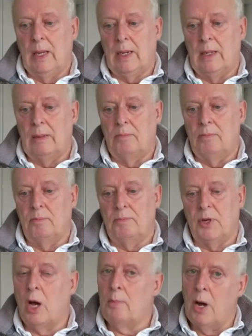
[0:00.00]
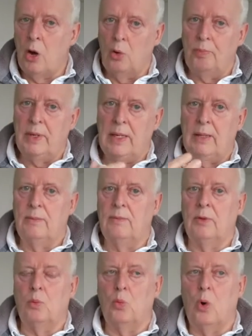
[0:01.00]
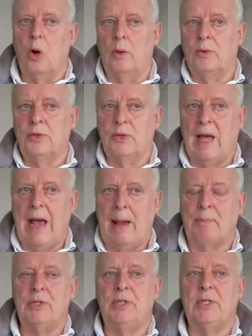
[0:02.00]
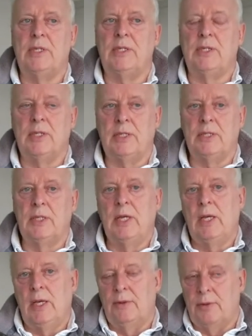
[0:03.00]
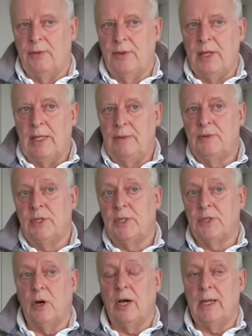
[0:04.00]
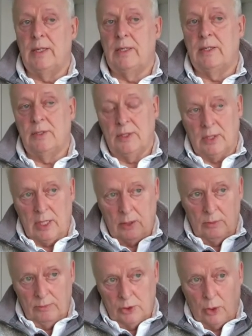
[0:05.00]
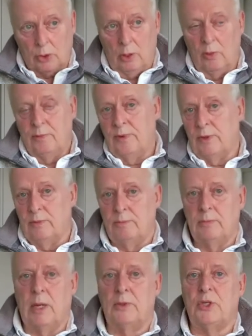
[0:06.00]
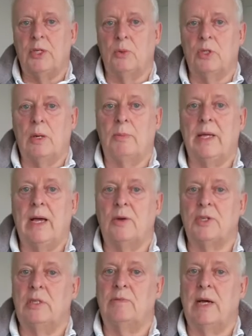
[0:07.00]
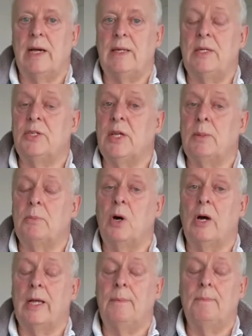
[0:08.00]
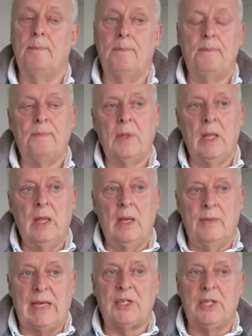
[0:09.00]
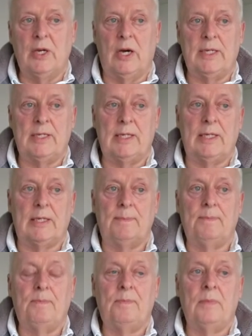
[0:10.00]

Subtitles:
but I'm hoping that what happens is that the thieves decide to go toddle off and go and steal somebody else's van instead of mine. That's the idea.